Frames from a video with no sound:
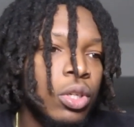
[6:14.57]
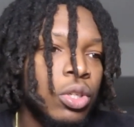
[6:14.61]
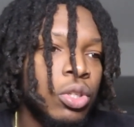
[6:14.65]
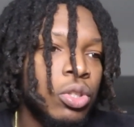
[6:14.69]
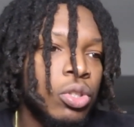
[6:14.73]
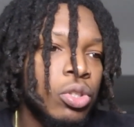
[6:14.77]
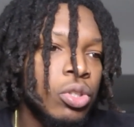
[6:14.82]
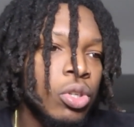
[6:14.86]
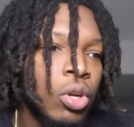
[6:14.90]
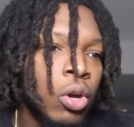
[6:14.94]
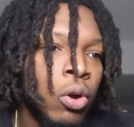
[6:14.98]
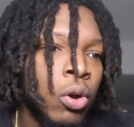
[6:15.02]

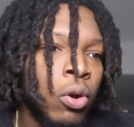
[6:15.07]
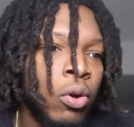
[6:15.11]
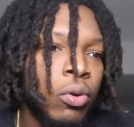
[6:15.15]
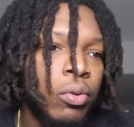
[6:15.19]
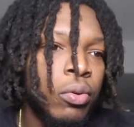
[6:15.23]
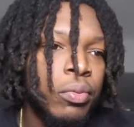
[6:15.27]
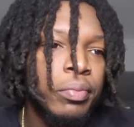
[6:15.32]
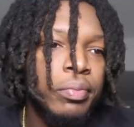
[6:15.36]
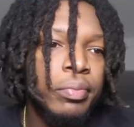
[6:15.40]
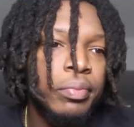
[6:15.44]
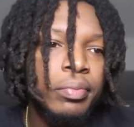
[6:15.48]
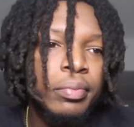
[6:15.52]

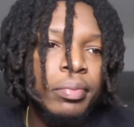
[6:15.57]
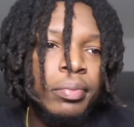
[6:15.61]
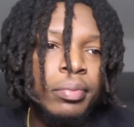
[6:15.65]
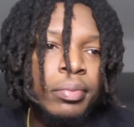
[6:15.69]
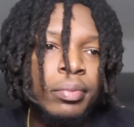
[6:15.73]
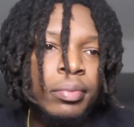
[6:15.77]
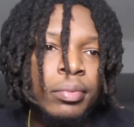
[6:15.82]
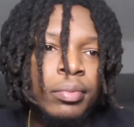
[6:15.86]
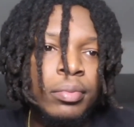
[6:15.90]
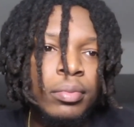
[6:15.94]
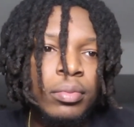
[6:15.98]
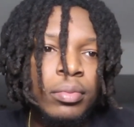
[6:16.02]
So
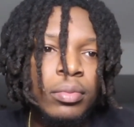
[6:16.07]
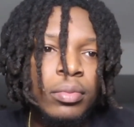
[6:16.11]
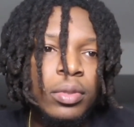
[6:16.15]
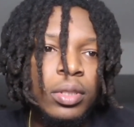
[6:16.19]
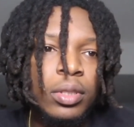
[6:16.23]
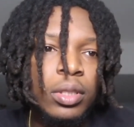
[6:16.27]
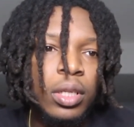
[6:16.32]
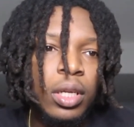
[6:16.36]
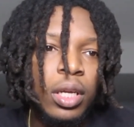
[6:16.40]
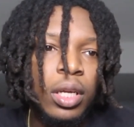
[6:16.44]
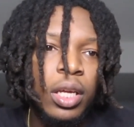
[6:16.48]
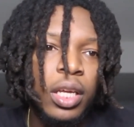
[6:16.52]

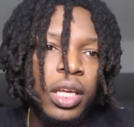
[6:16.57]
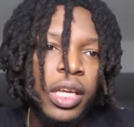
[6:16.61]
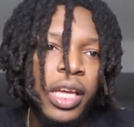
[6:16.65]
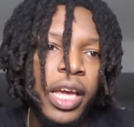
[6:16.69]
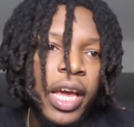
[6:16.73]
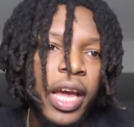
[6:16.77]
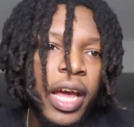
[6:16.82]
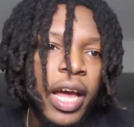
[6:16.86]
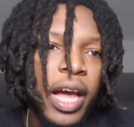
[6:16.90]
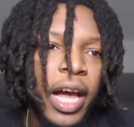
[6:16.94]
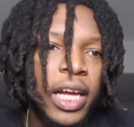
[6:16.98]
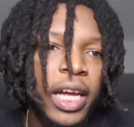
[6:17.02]

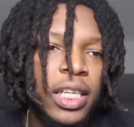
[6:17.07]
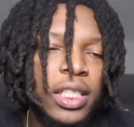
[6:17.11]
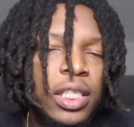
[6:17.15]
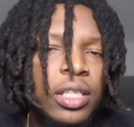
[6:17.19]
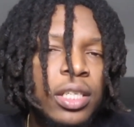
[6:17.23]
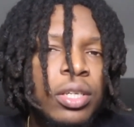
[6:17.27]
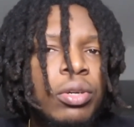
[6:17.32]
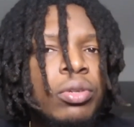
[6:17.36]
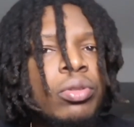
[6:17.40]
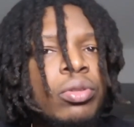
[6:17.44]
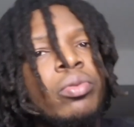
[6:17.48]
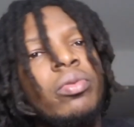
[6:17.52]
yeah, I
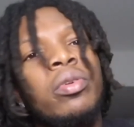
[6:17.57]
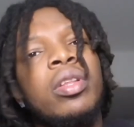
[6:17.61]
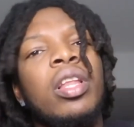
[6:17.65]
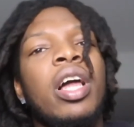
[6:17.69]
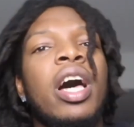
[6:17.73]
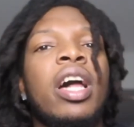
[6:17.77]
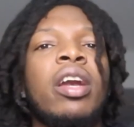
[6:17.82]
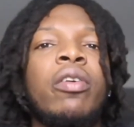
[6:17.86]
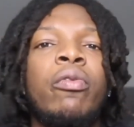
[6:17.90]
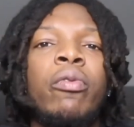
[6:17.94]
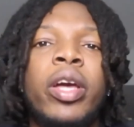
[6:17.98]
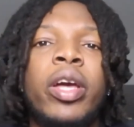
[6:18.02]
did go through a
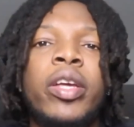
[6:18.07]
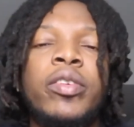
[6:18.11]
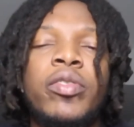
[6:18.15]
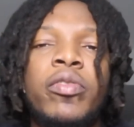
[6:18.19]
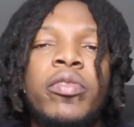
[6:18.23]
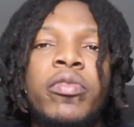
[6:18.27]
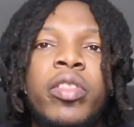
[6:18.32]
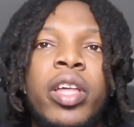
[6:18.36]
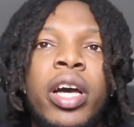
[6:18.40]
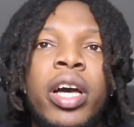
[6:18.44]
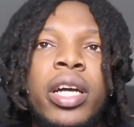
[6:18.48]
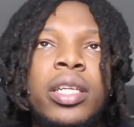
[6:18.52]
lot of waves
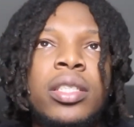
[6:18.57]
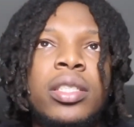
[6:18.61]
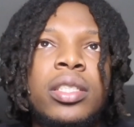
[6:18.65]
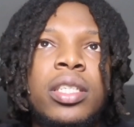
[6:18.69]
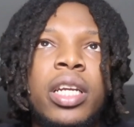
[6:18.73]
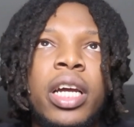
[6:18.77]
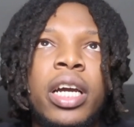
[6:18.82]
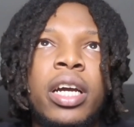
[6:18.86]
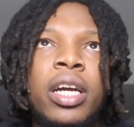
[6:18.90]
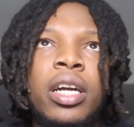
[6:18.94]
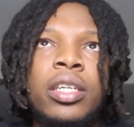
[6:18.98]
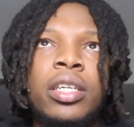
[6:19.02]
of thoughts,
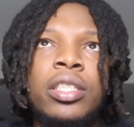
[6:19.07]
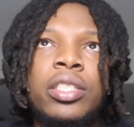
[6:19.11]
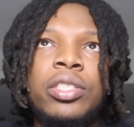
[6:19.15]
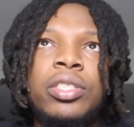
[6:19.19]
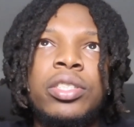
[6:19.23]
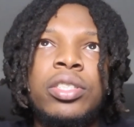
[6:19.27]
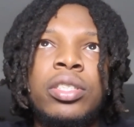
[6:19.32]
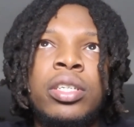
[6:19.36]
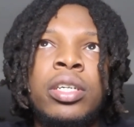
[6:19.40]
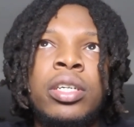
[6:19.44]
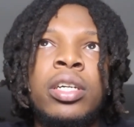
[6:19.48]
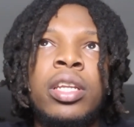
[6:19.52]
and I
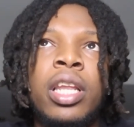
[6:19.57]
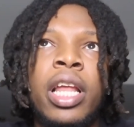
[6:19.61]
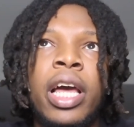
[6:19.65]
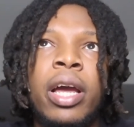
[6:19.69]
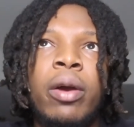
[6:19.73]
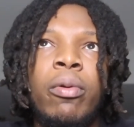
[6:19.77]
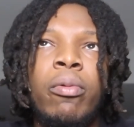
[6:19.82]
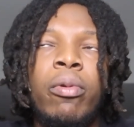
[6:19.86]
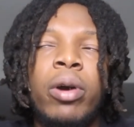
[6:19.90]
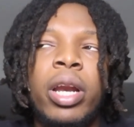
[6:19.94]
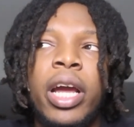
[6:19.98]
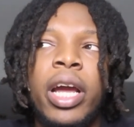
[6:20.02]
understood
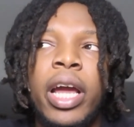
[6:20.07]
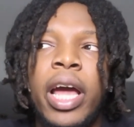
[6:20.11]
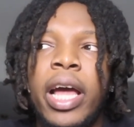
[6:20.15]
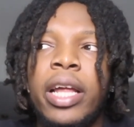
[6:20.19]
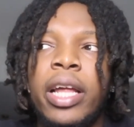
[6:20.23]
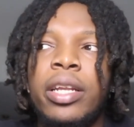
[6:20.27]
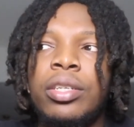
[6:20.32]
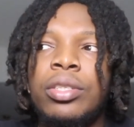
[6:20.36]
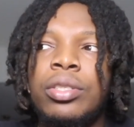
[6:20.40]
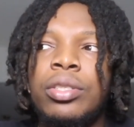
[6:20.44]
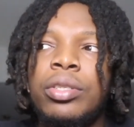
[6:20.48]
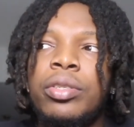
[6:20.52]
like what I
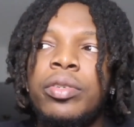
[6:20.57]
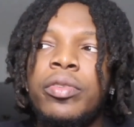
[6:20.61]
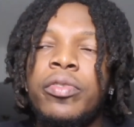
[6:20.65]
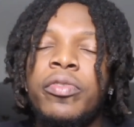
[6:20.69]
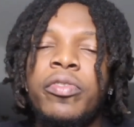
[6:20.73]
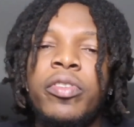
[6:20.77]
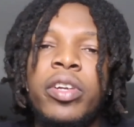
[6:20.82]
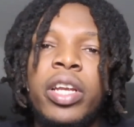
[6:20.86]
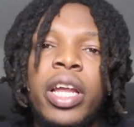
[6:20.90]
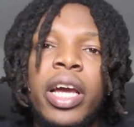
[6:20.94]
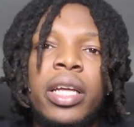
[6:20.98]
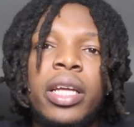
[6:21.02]
had to do
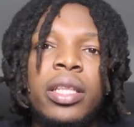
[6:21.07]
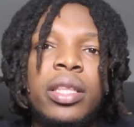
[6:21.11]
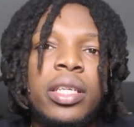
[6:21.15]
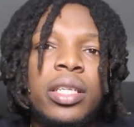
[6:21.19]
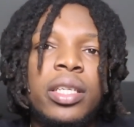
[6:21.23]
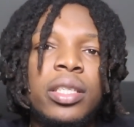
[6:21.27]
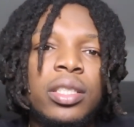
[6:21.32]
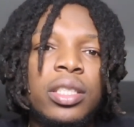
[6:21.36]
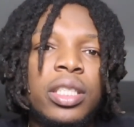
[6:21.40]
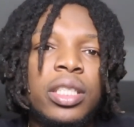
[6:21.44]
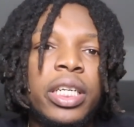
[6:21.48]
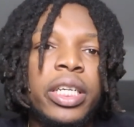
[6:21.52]
for like
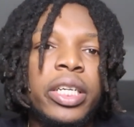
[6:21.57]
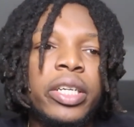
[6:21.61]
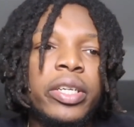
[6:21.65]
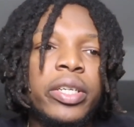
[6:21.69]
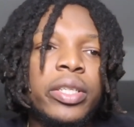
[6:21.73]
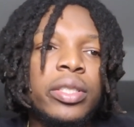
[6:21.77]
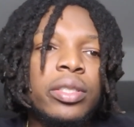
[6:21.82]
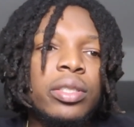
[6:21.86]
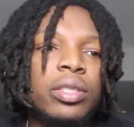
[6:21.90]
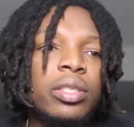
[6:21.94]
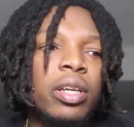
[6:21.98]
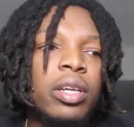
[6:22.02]
this year
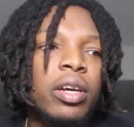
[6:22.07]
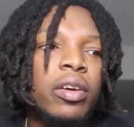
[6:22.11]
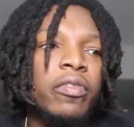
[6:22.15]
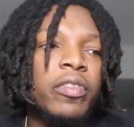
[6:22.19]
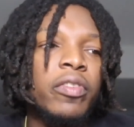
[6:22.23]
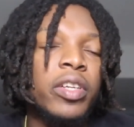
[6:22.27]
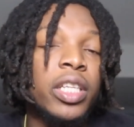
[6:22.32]
and stuff.